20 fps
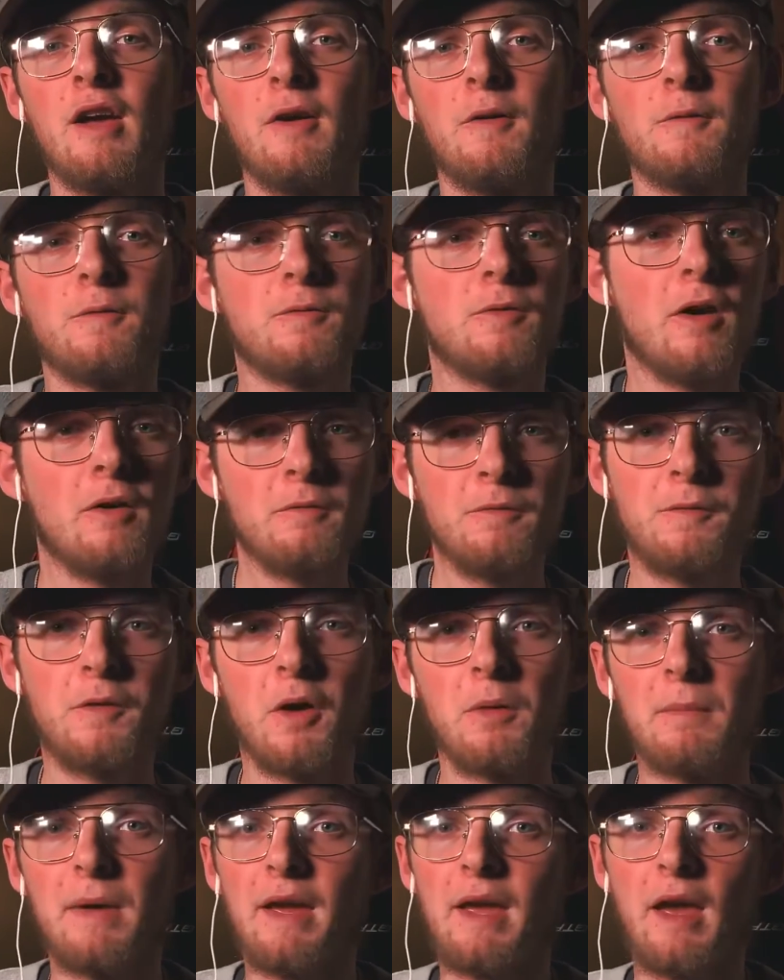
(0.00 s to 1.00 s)
from
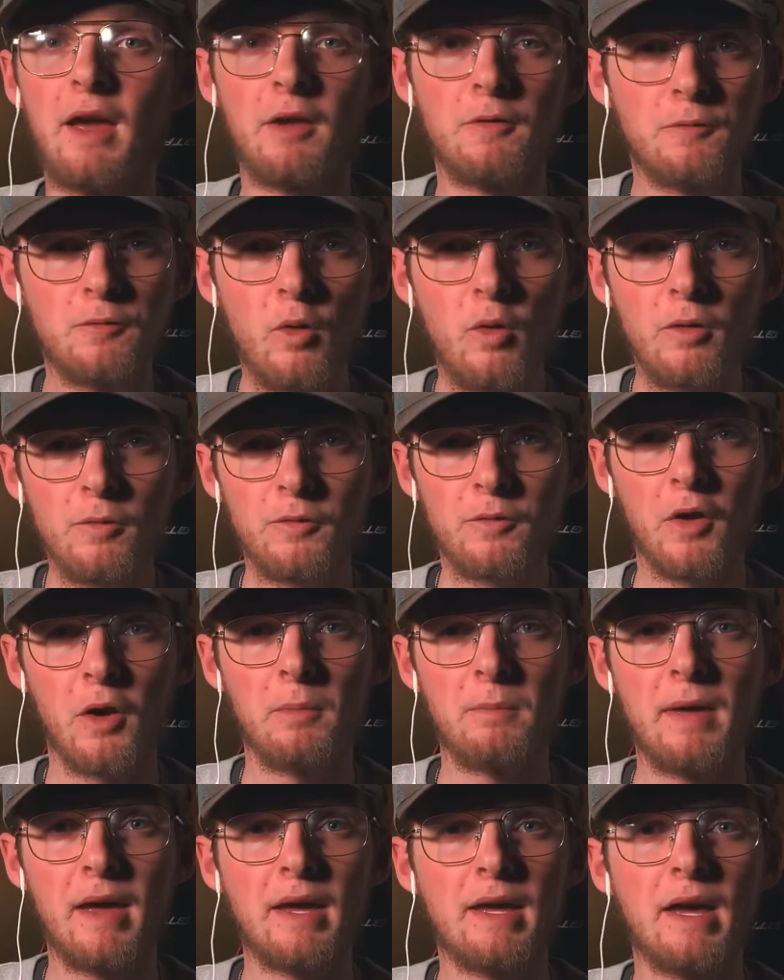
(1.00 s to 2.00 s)
filmmaking and for
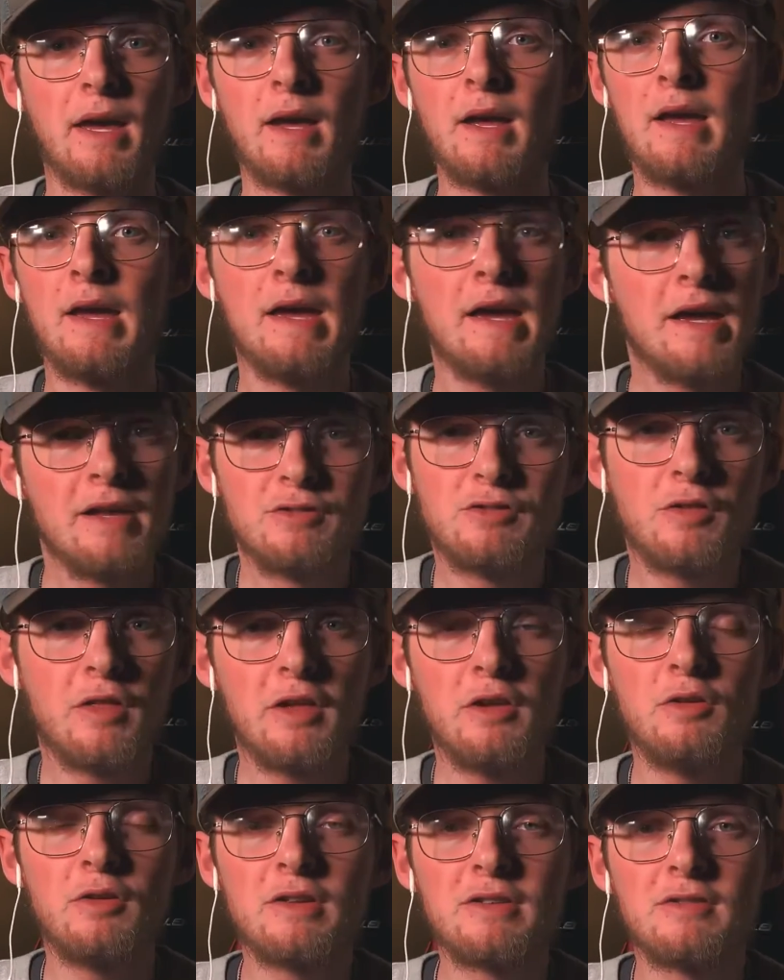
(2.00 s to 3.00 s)
filmmaking, and so that
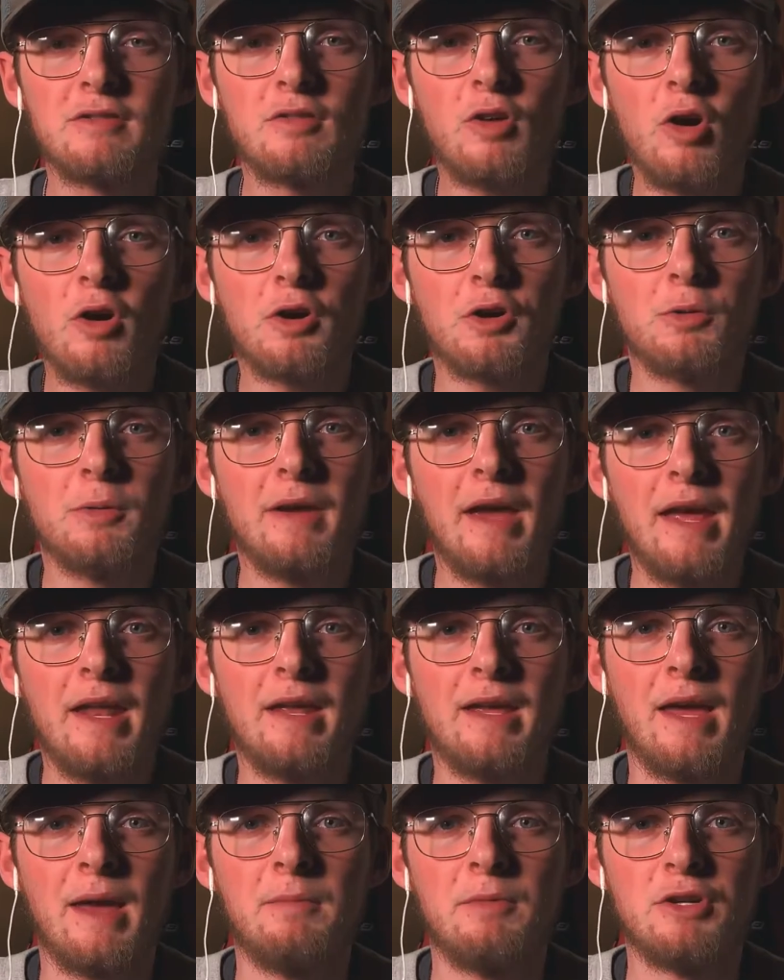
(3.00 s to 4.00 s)
you can start
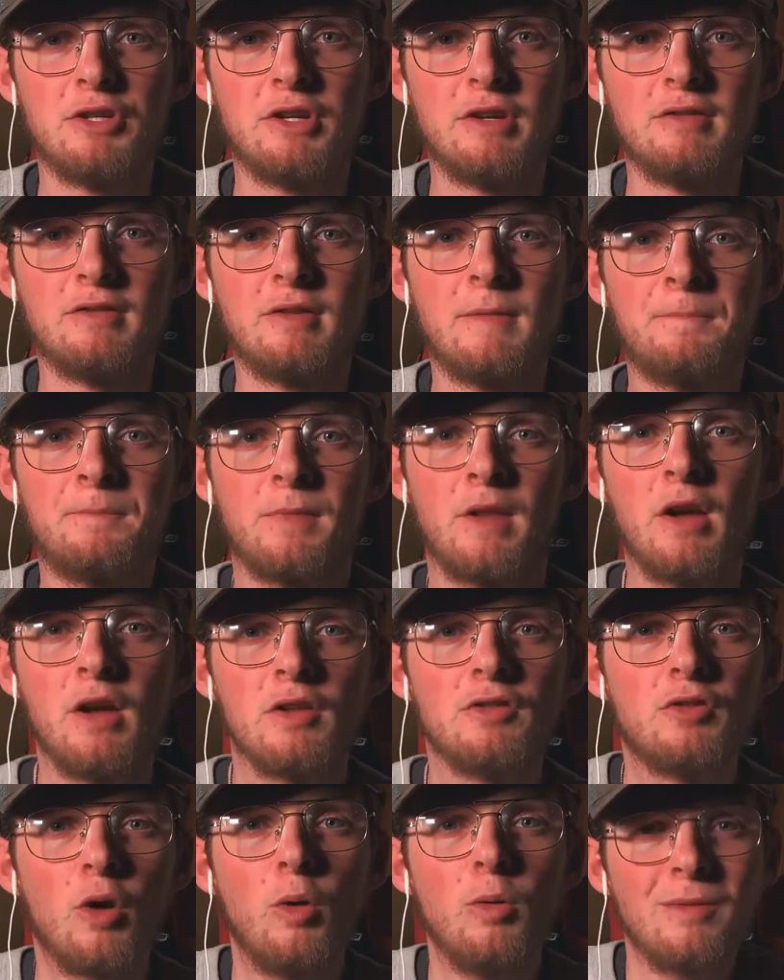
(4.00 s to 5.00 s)
creating images.
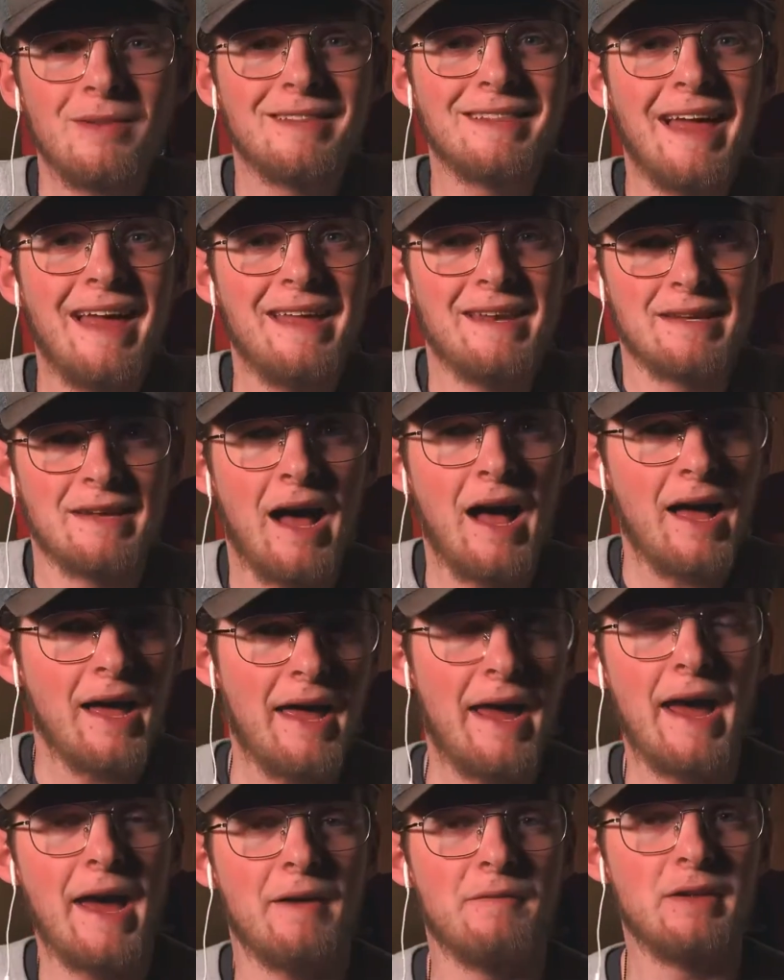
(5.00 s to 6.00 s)
Don't let not
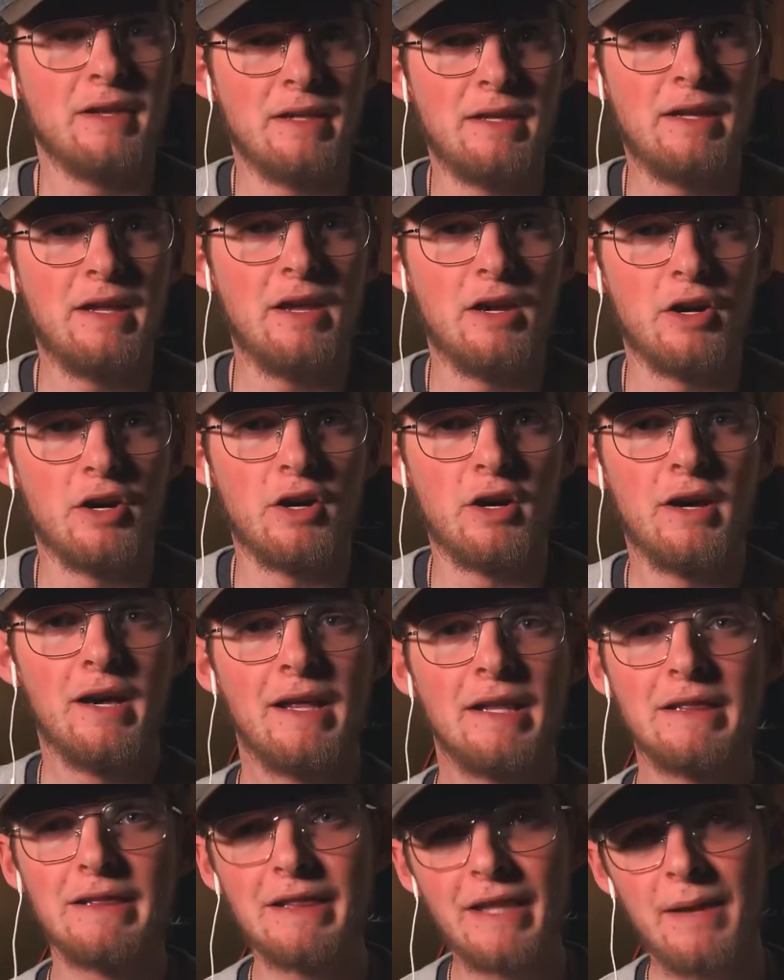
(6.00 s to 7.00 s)
having gear
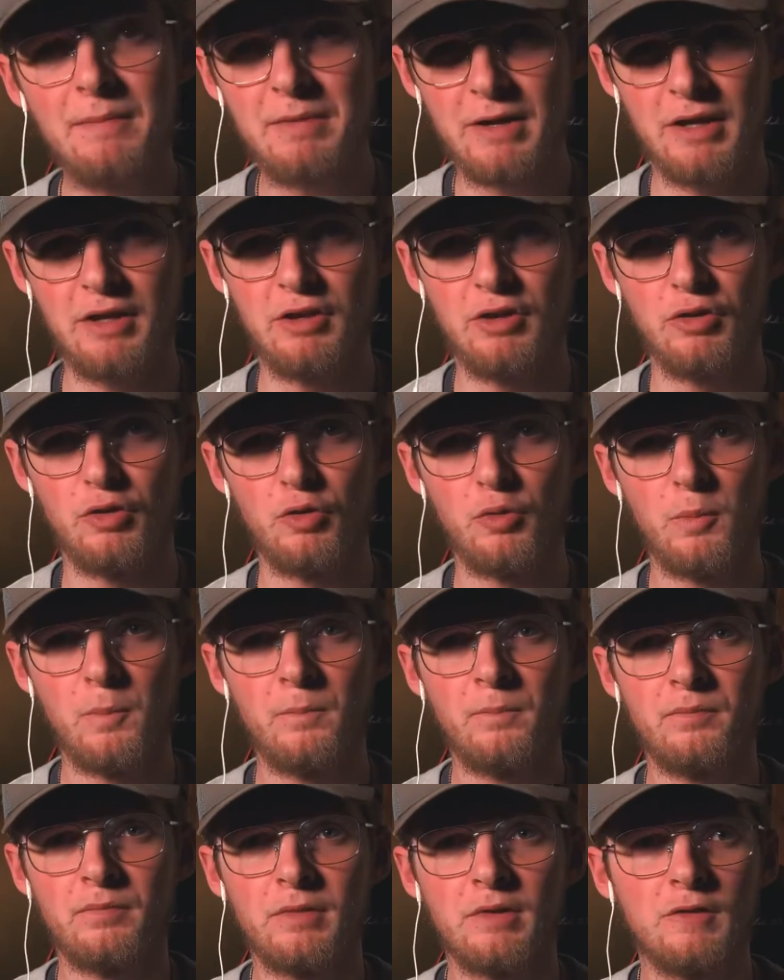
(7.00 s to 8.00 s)
limit
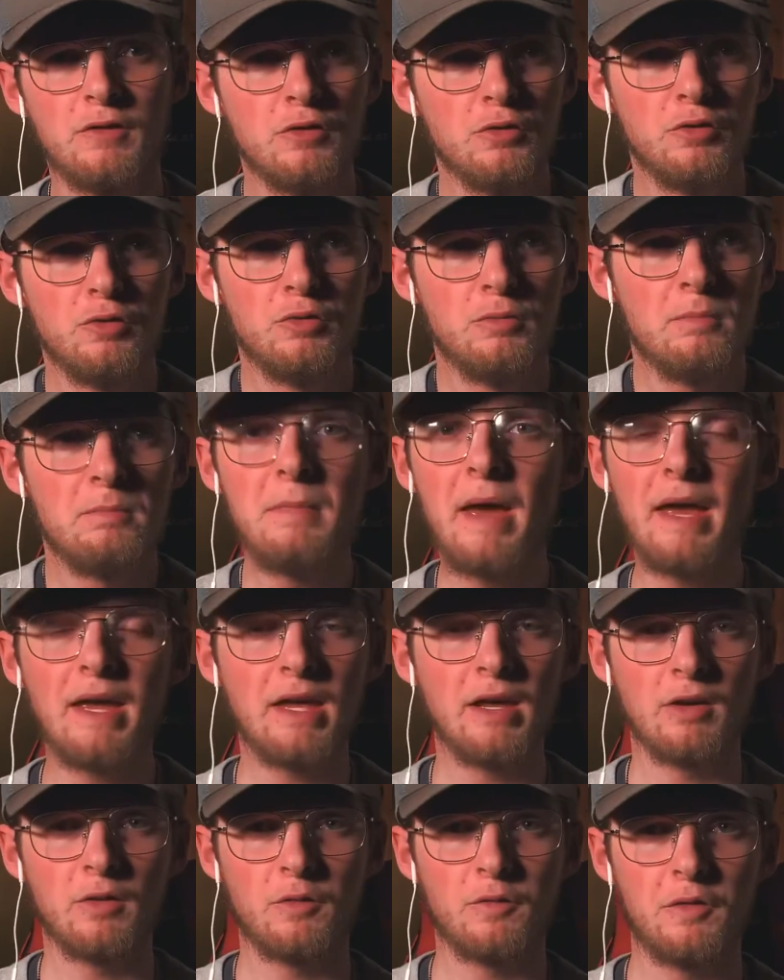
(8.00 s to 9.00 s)
you to
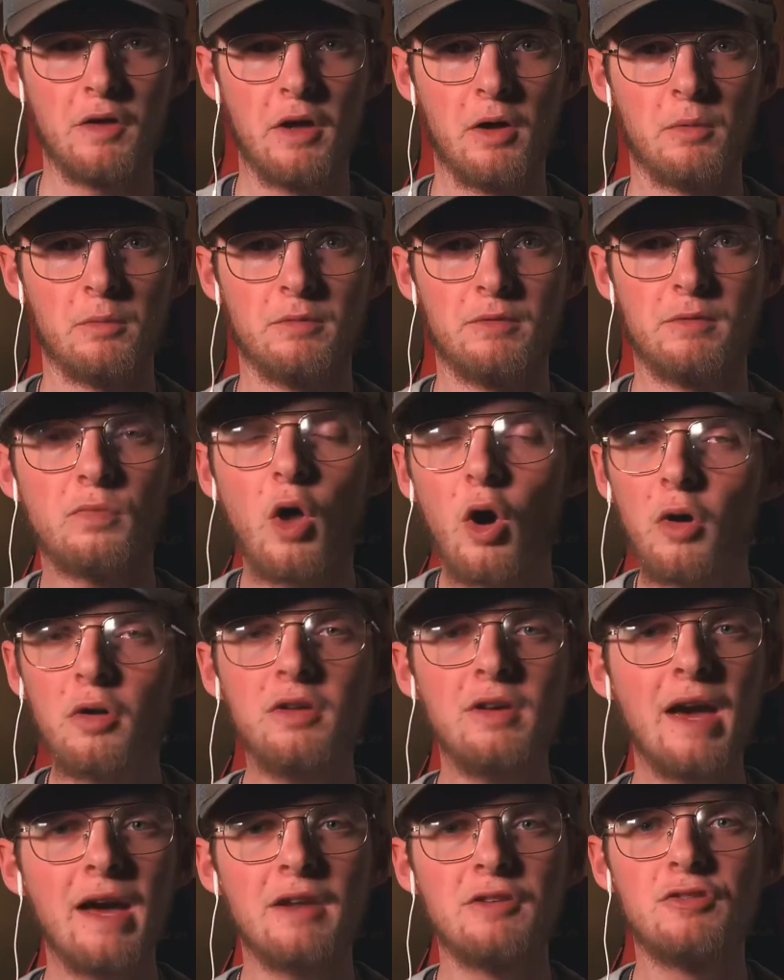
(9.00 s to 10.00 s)
making films. All
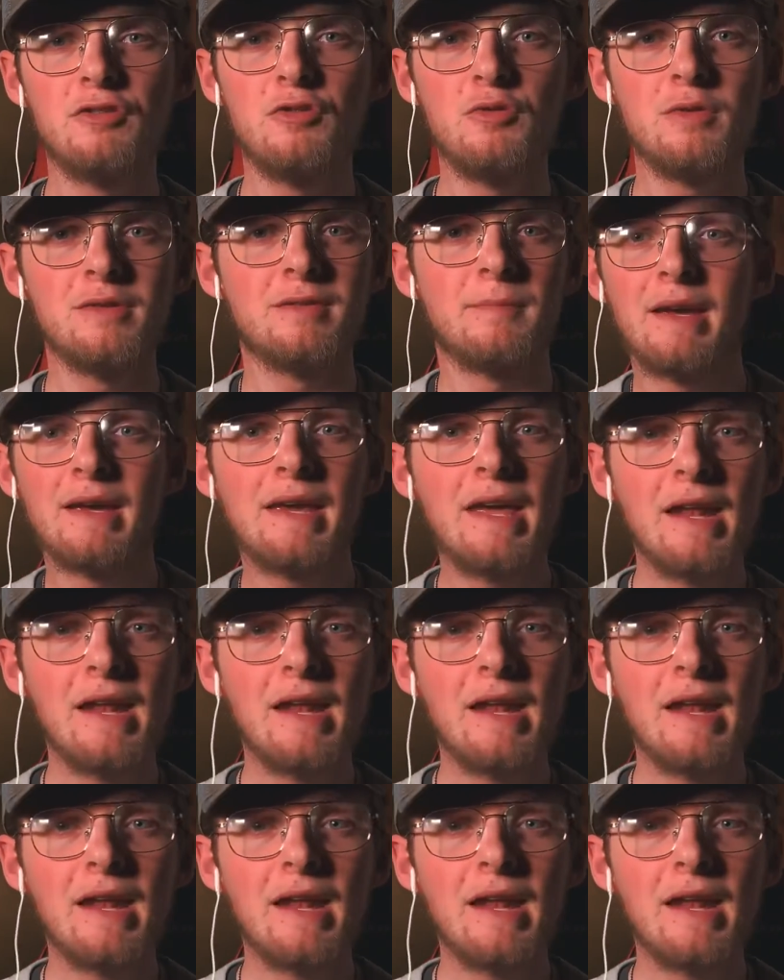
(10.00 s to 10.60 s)
you gotta do is get a